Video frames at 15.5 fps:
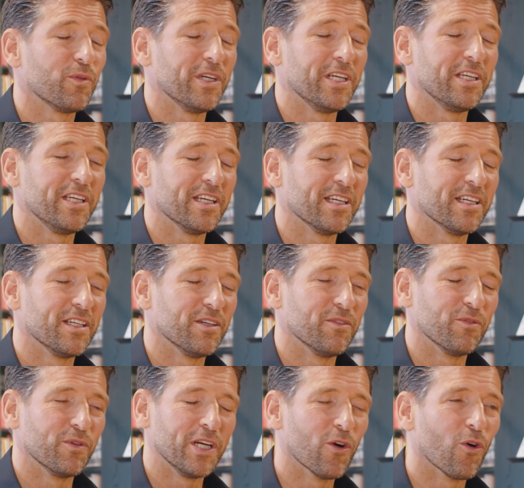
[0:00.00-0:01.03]
we
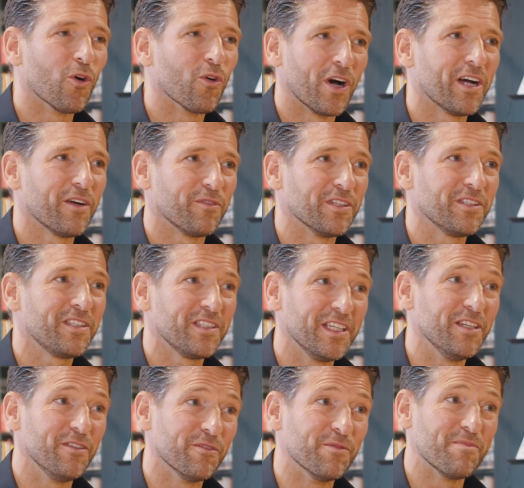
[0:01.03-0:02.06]
all have it.
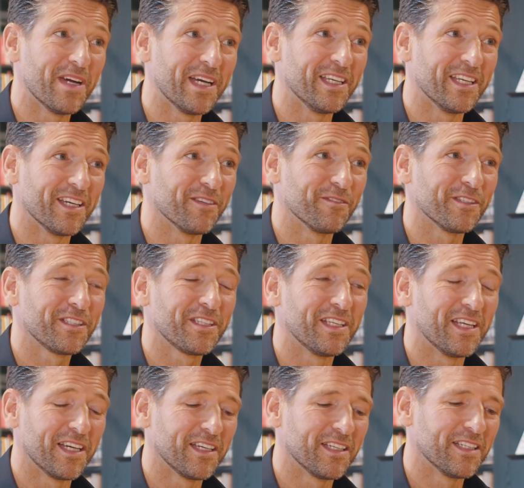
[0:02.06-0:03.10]
Even men have it.
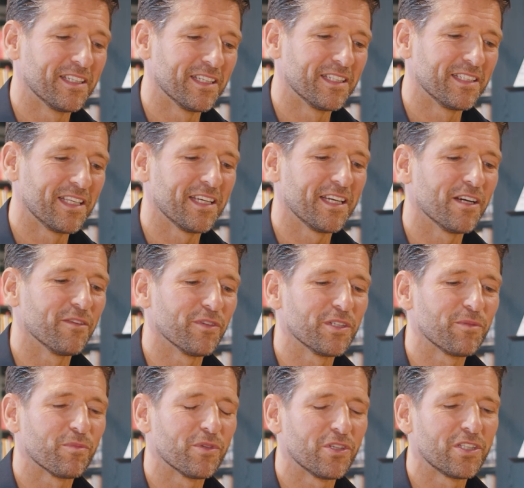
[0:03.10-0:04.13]
They have
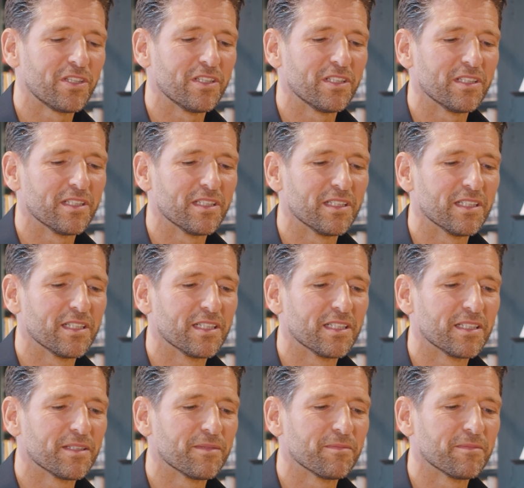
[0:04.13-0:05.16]
it, but
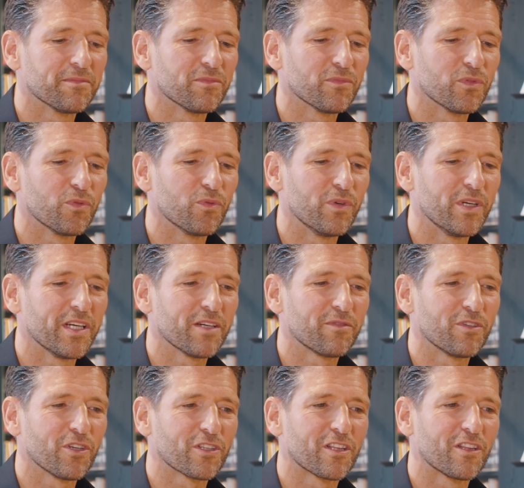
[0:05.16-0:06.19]
we
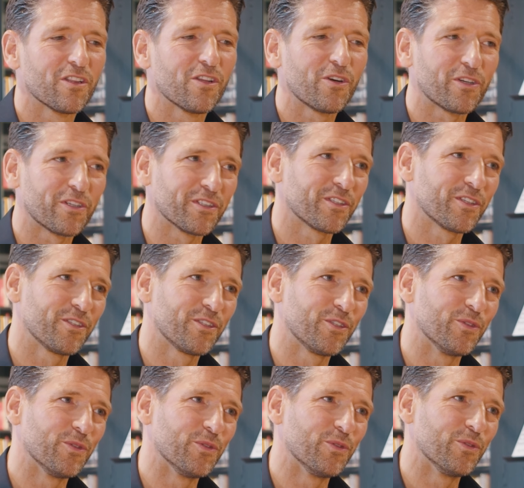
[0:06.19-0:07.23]
have not learned
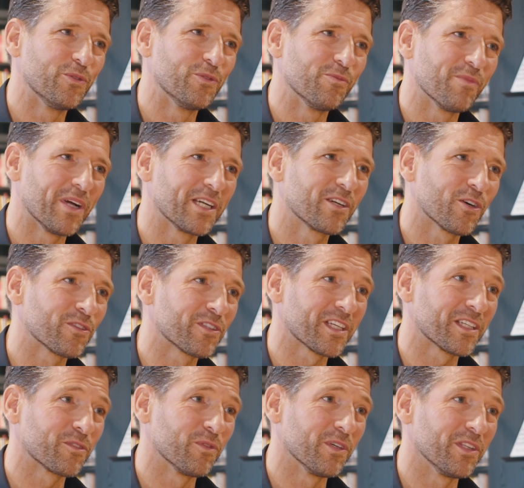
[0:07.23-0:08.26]
to make
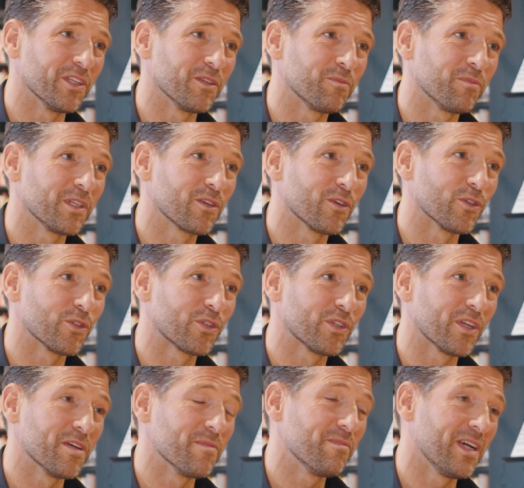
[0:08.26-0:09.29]
contact with it because
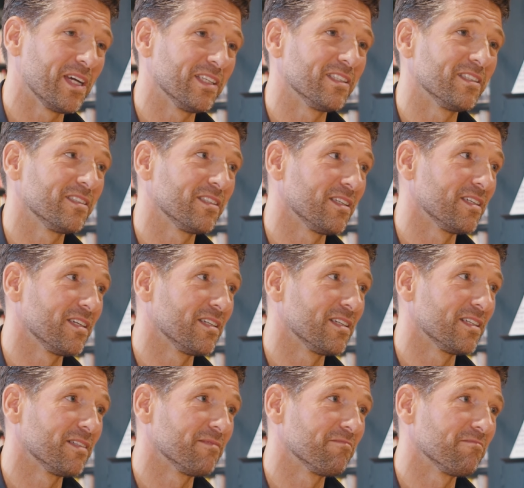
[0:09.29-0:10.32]
a man
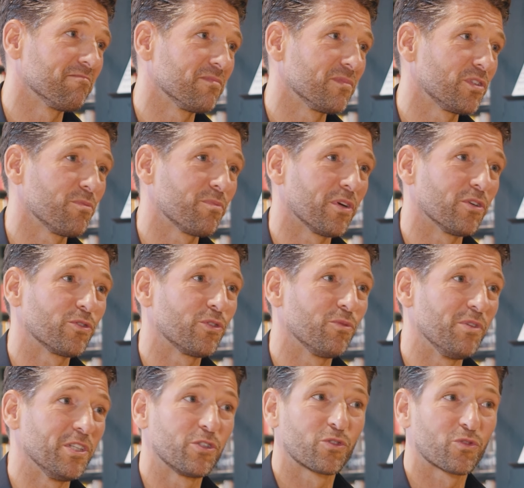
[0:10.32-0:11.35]
supposed to
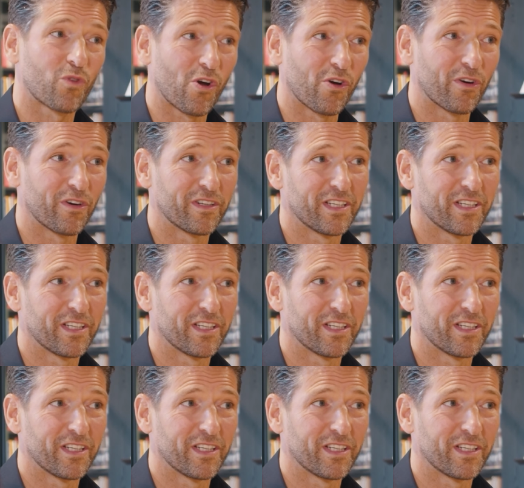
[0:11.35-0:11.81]
be strong.